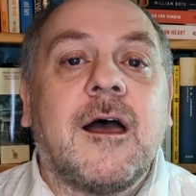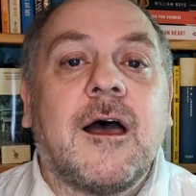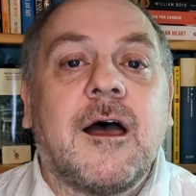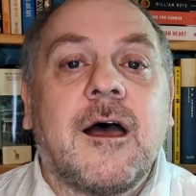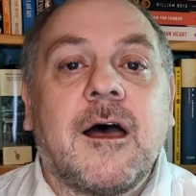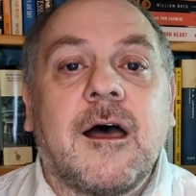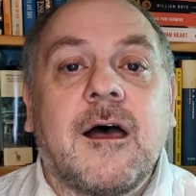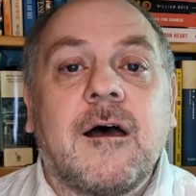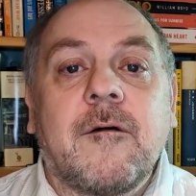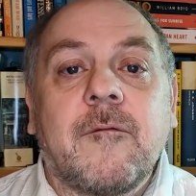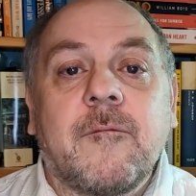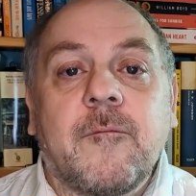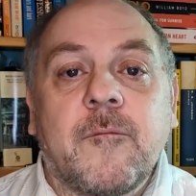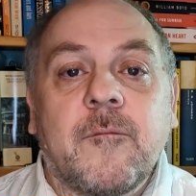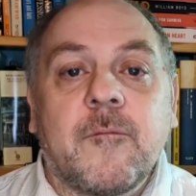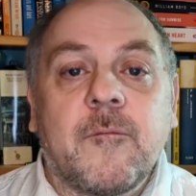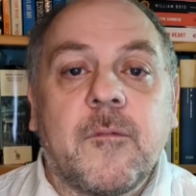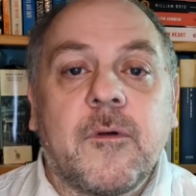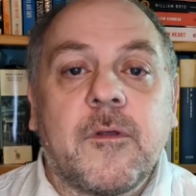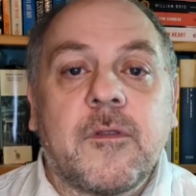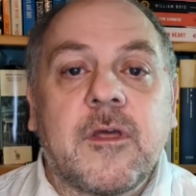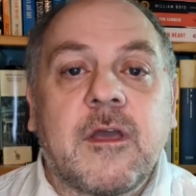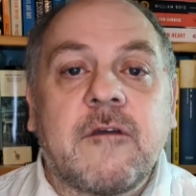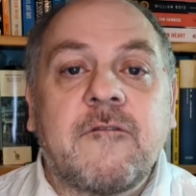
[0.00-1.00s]
Uh,
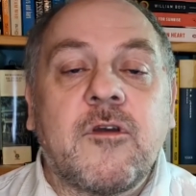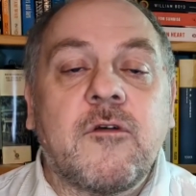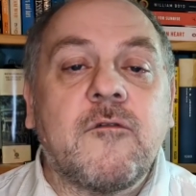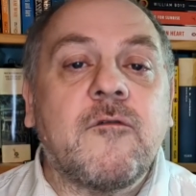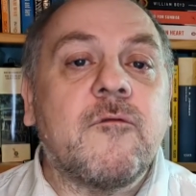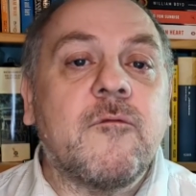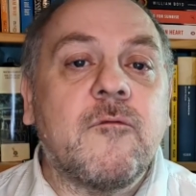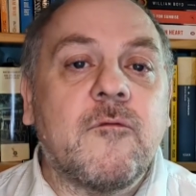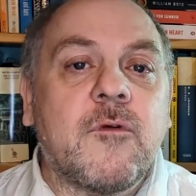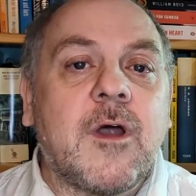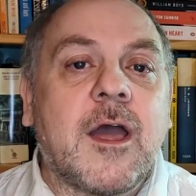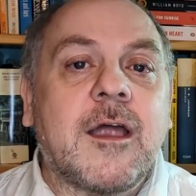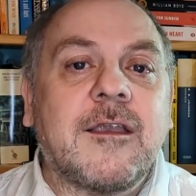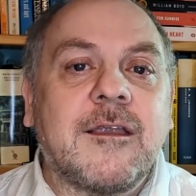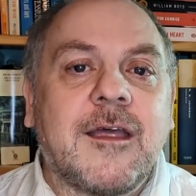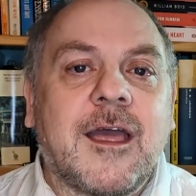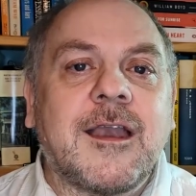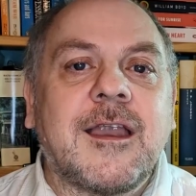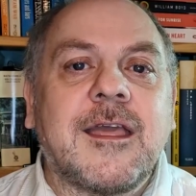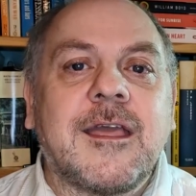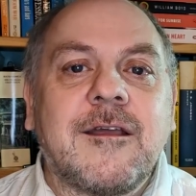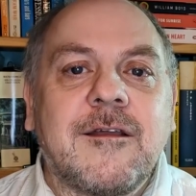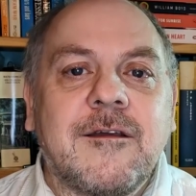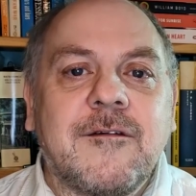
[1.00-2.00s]
if you've read
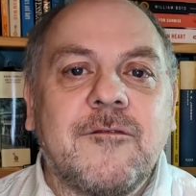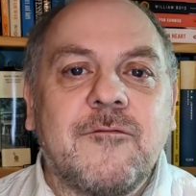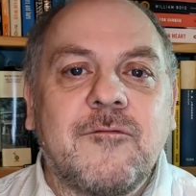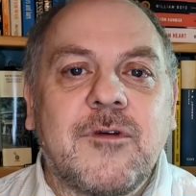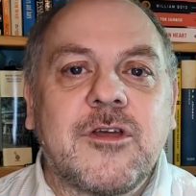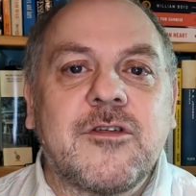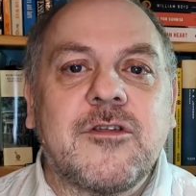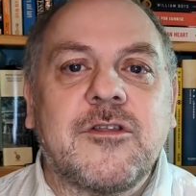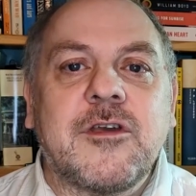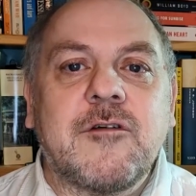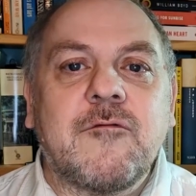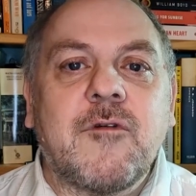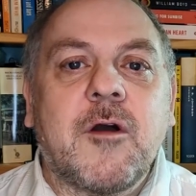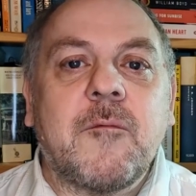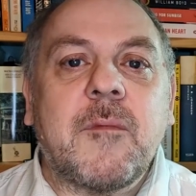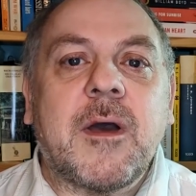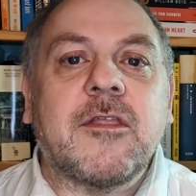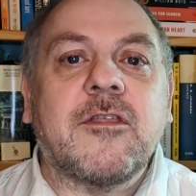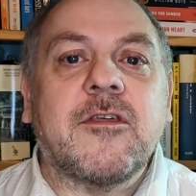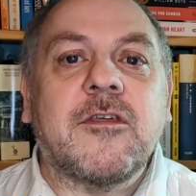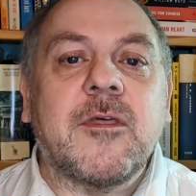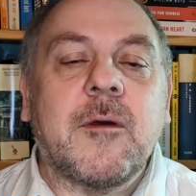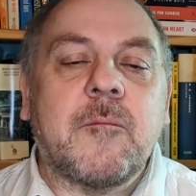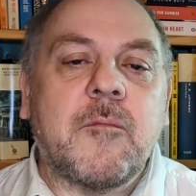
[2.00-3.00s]
any Regency
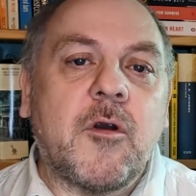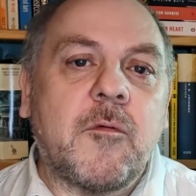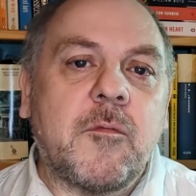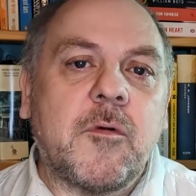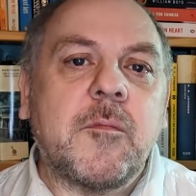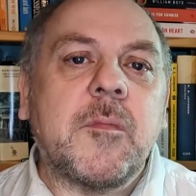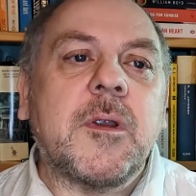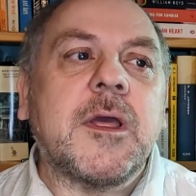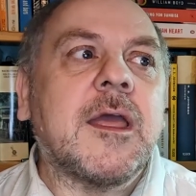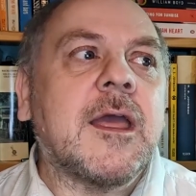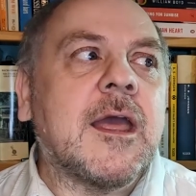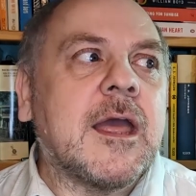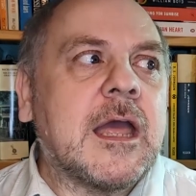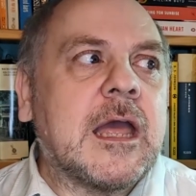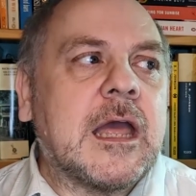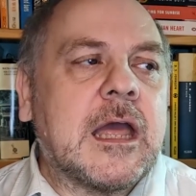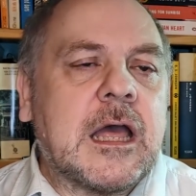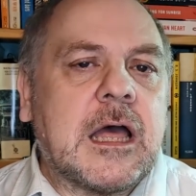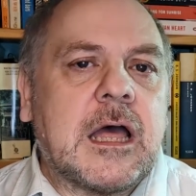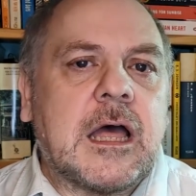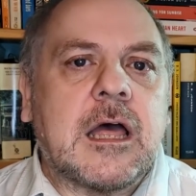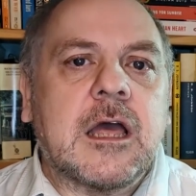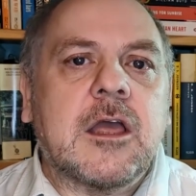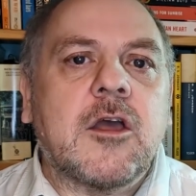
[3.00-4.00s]
romance, they're probably
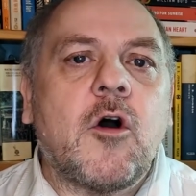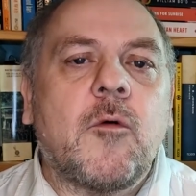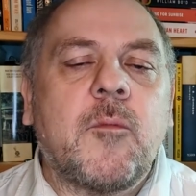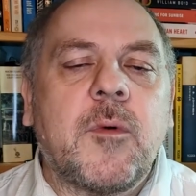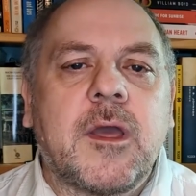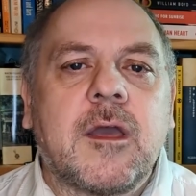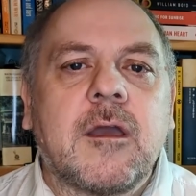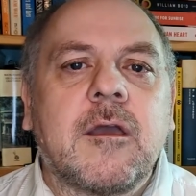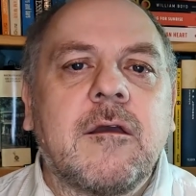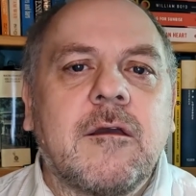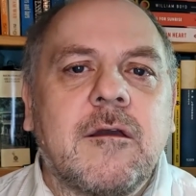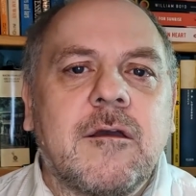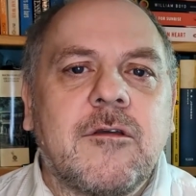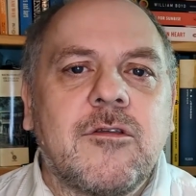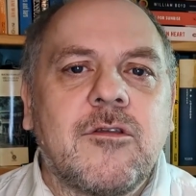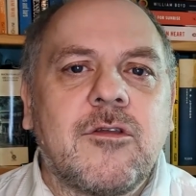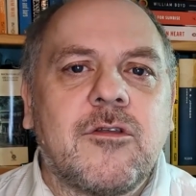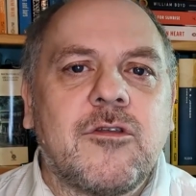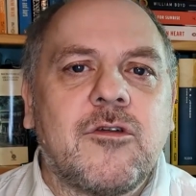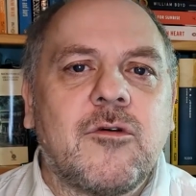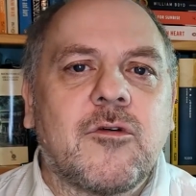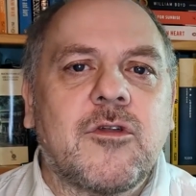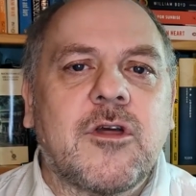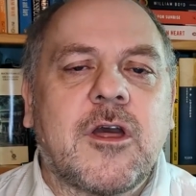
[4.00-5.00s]
uh, copying
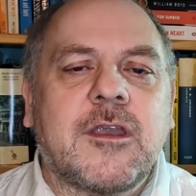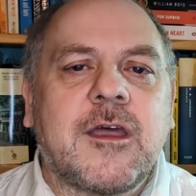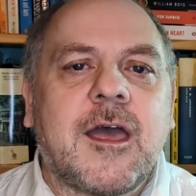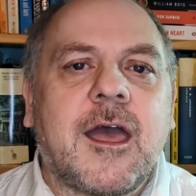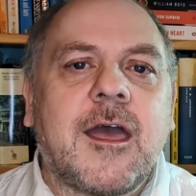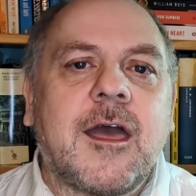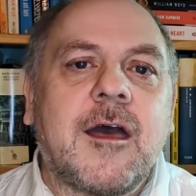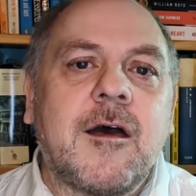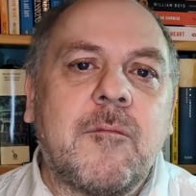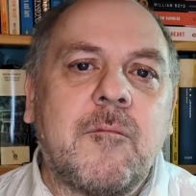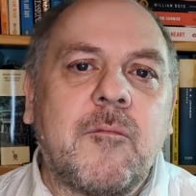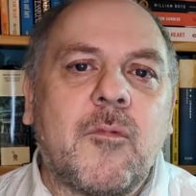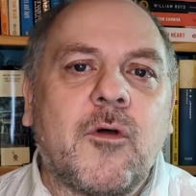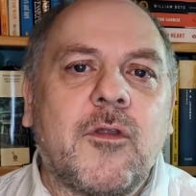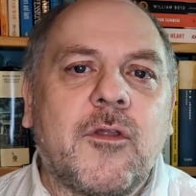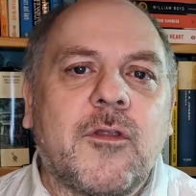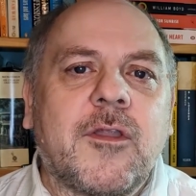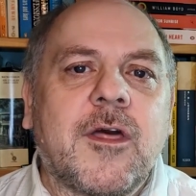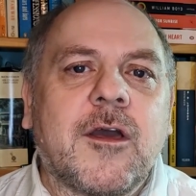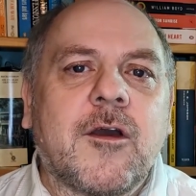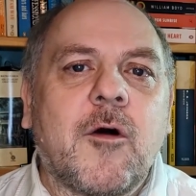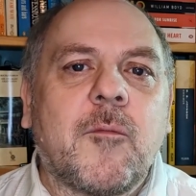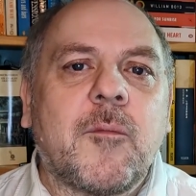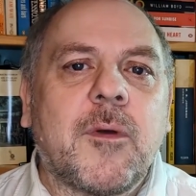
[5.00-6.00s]
Georgette Heyer more
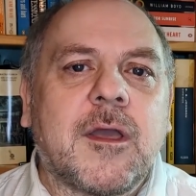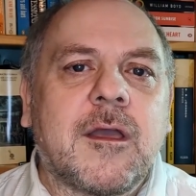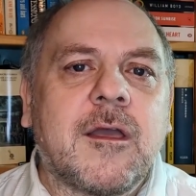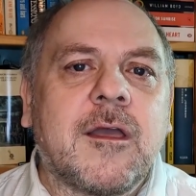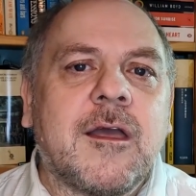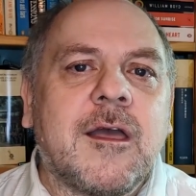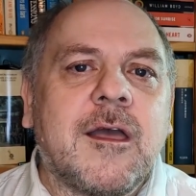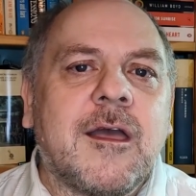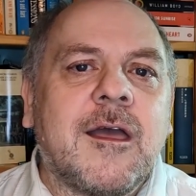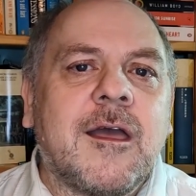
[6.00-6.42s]
than they're copying